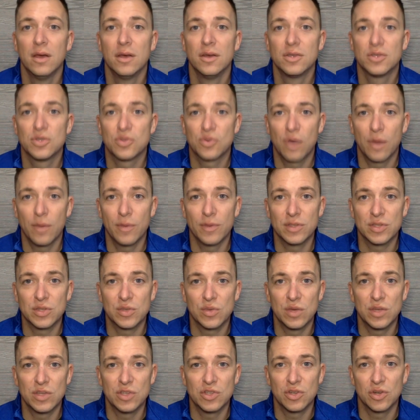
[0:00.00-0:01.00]
scrub and
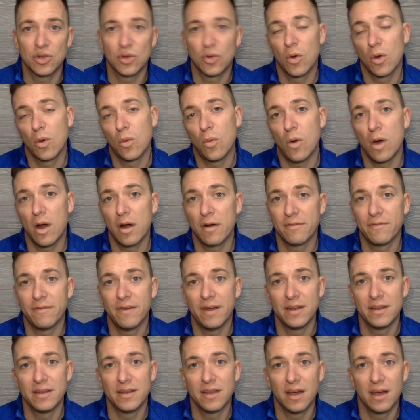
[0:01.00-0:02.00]
squeegee or quick water
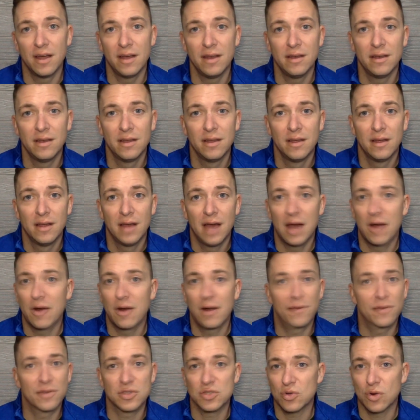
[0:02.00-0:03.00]
fed and done. I don't
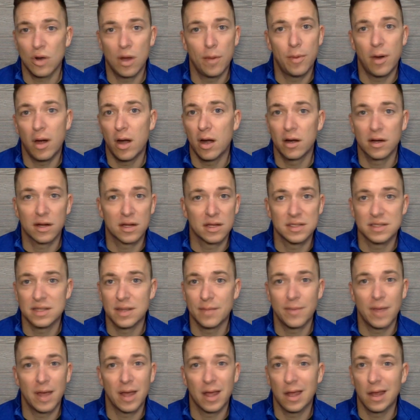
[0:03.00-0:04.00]
have to scrub hard because
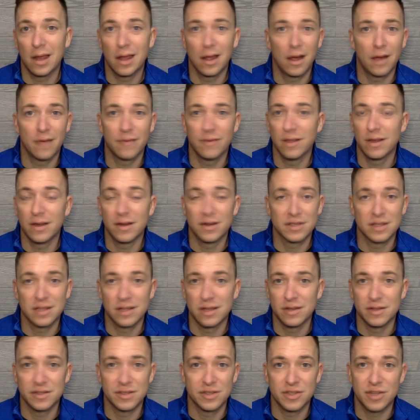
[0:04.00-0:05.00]
I'm not getting off layers and
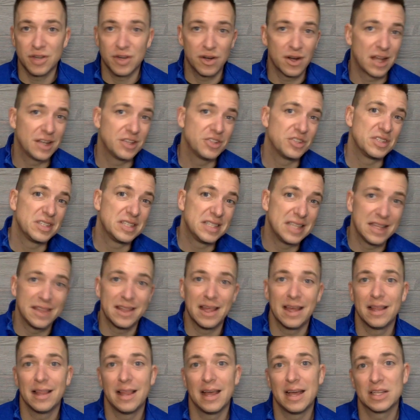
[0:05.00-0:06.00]
layers of dirt. I just did
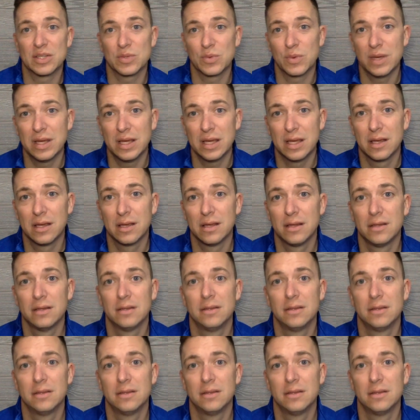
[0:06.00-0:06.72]
that last week.